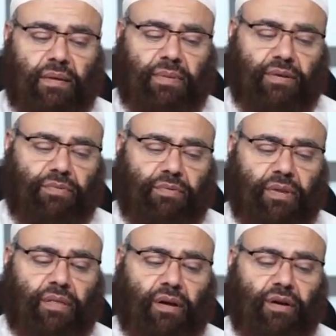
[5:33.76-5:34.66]
But
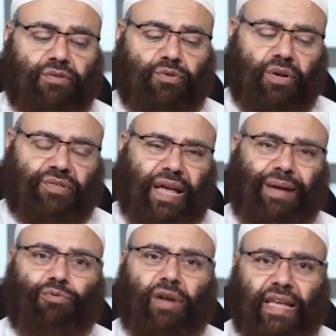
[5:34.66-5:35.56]
with regards to
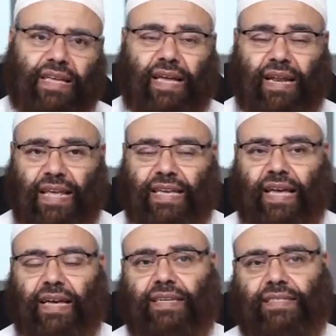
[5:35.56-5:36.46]
Ashabul Aika, Al
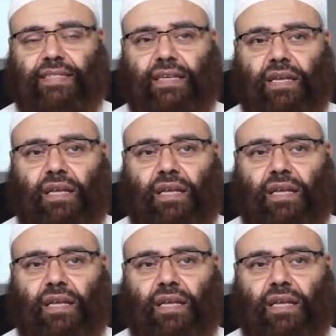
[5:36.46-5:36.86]
Aika is